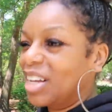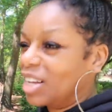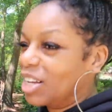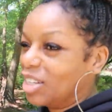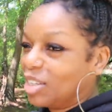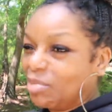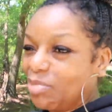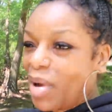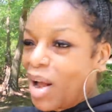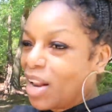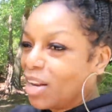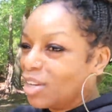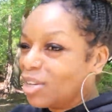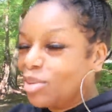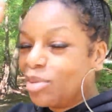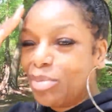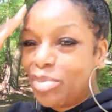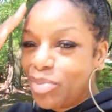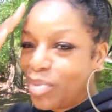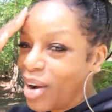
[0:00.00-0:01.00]
Cause my
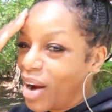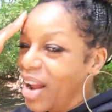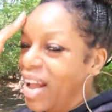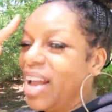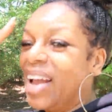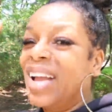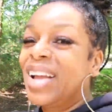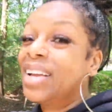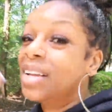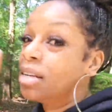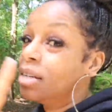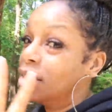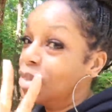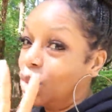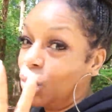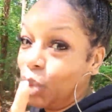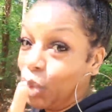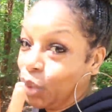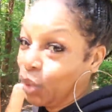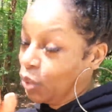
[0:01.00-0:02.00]
little brain.
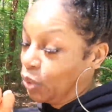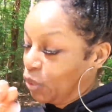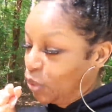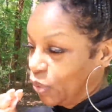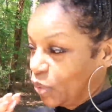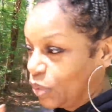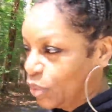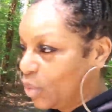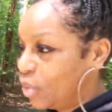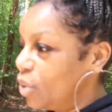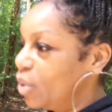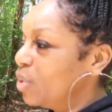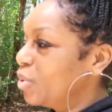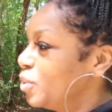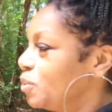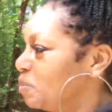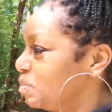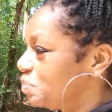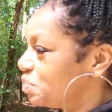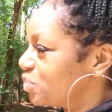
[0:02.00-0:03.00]

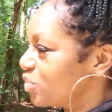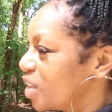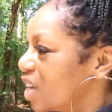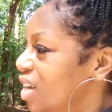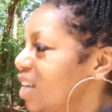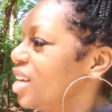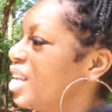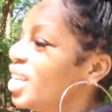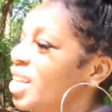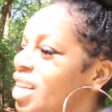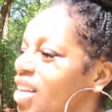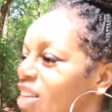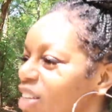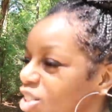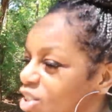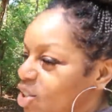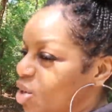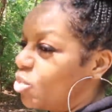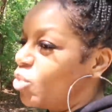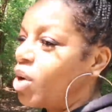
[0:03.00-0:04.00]
Woo.
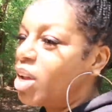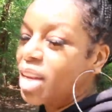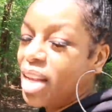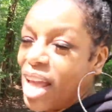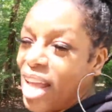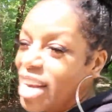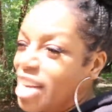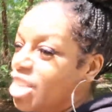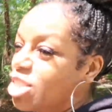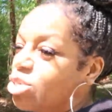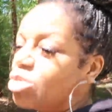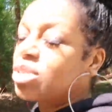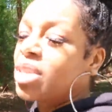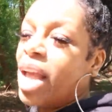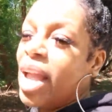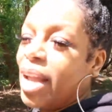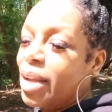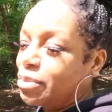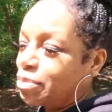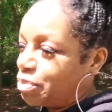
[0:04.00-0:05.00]
So one lady, she was
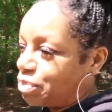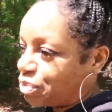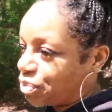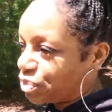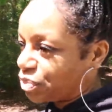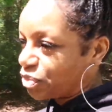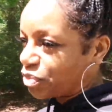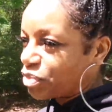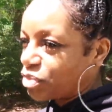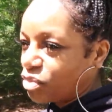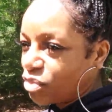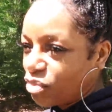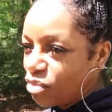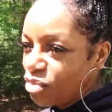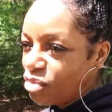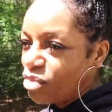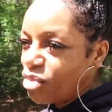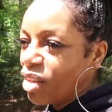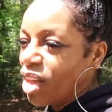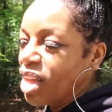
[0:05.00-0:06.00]
like,
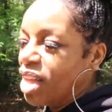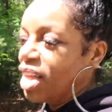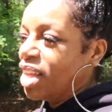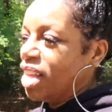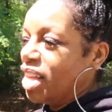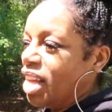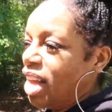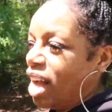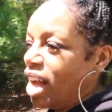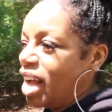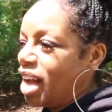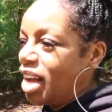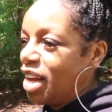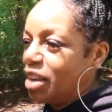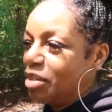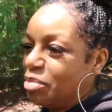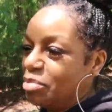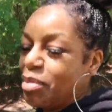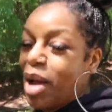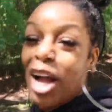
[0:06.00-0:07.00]

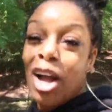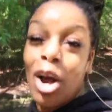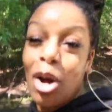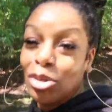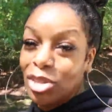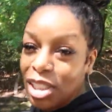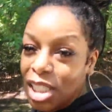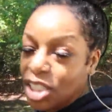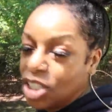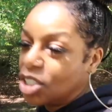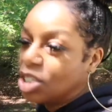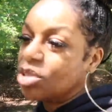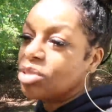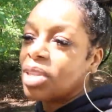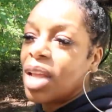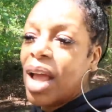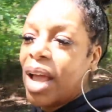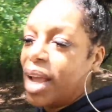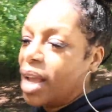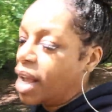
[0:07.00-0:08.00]
my co-teacher, she
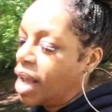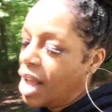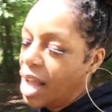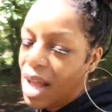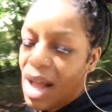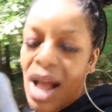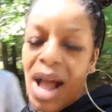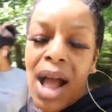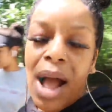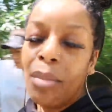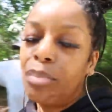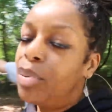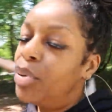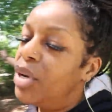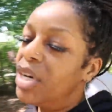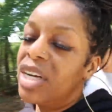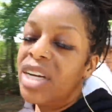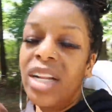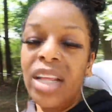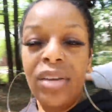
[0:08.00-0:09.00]
was like, I'm
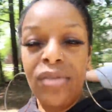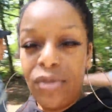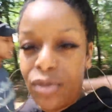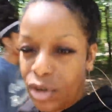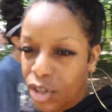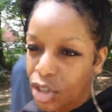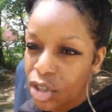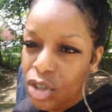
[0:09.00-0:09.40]
putting it in for